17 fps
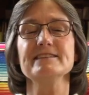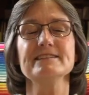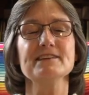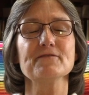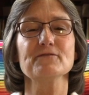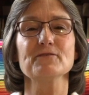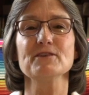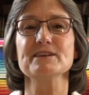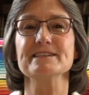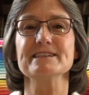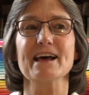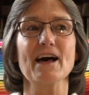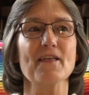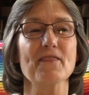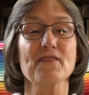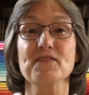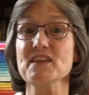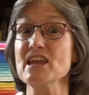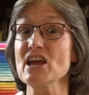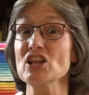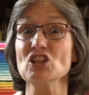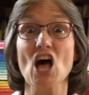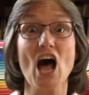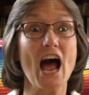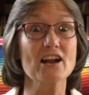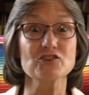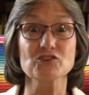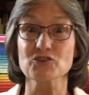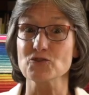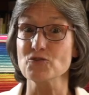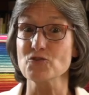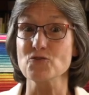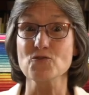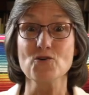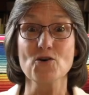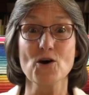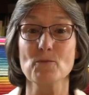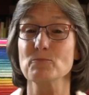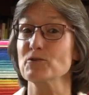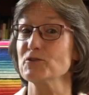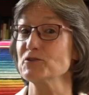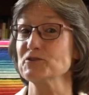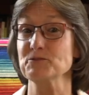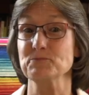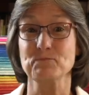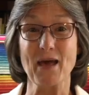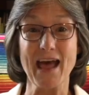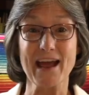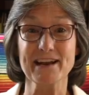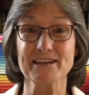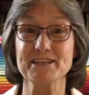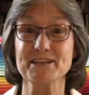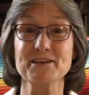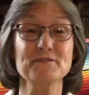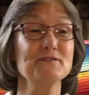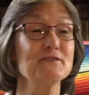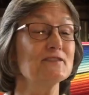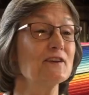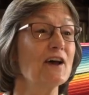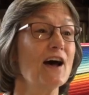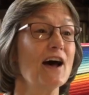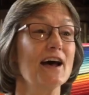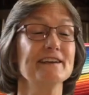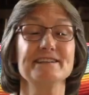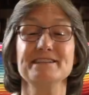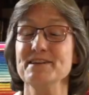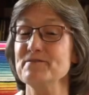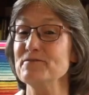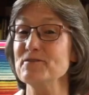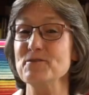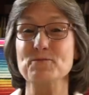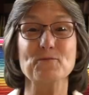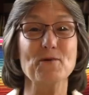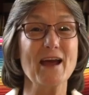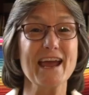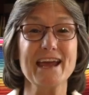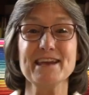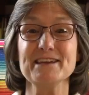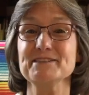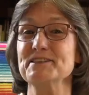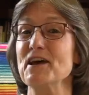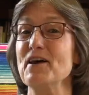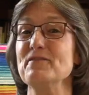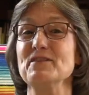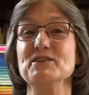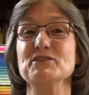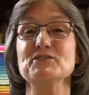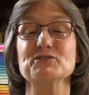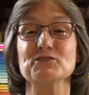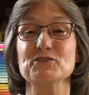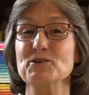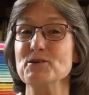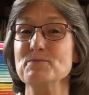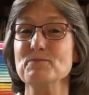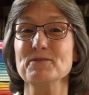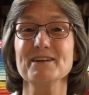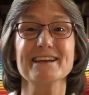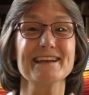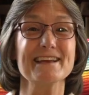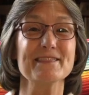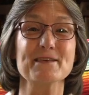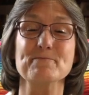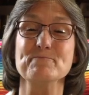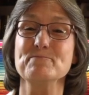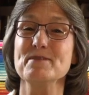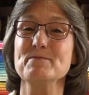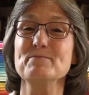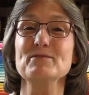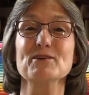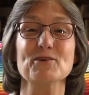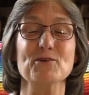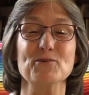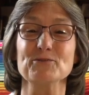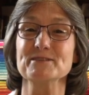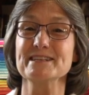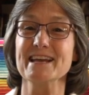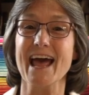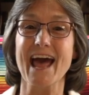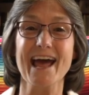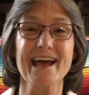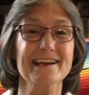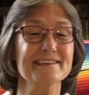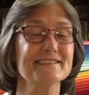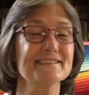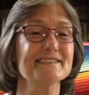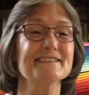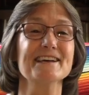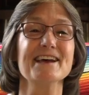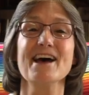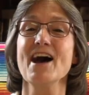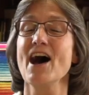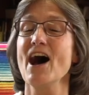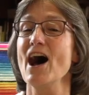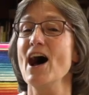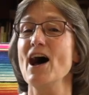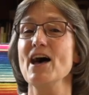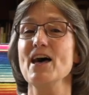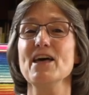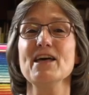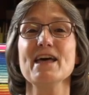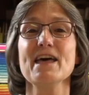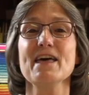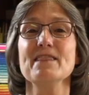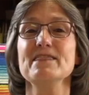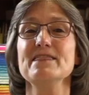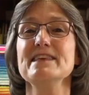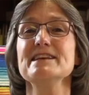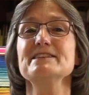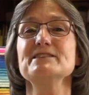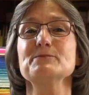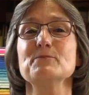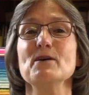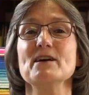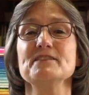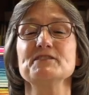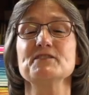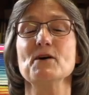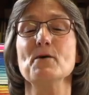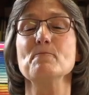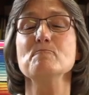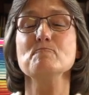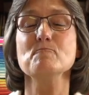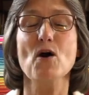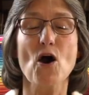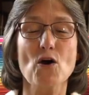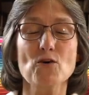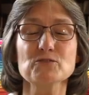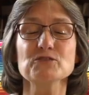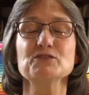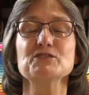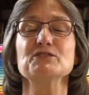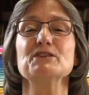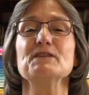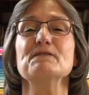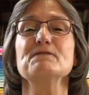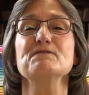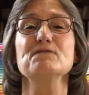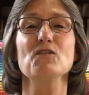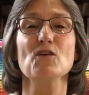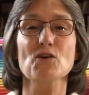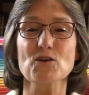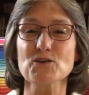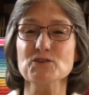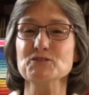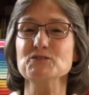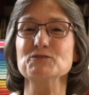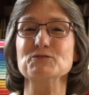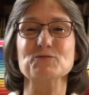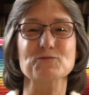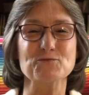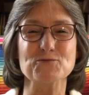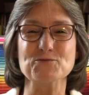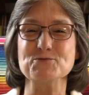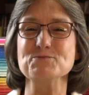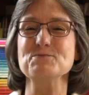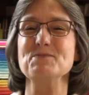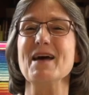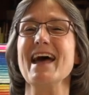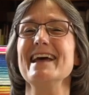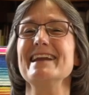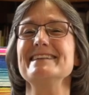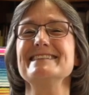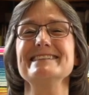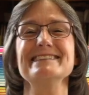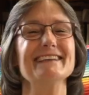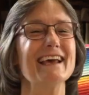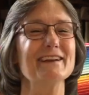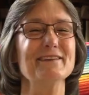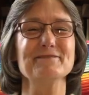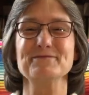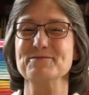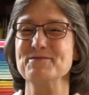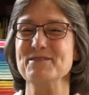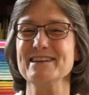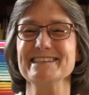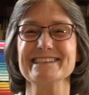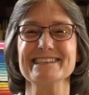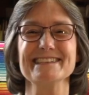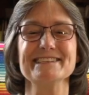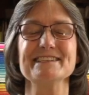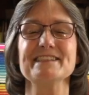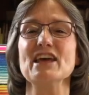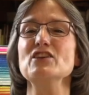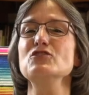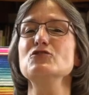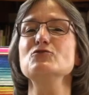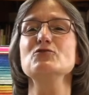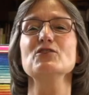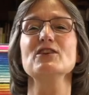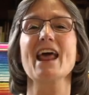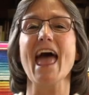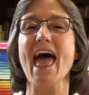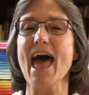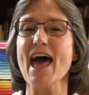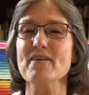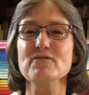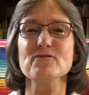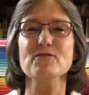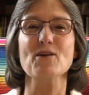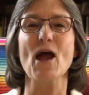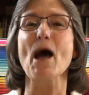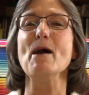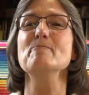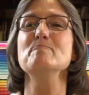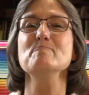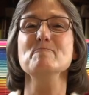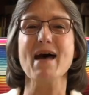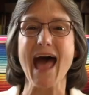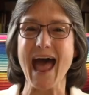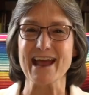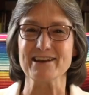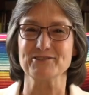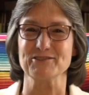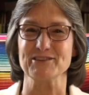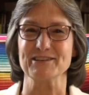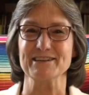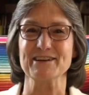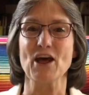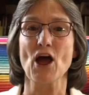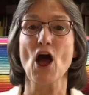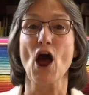different theological perspectives, different ways of interpreting the biblical text. This was the most diverse group and set of voices that you could ever imagine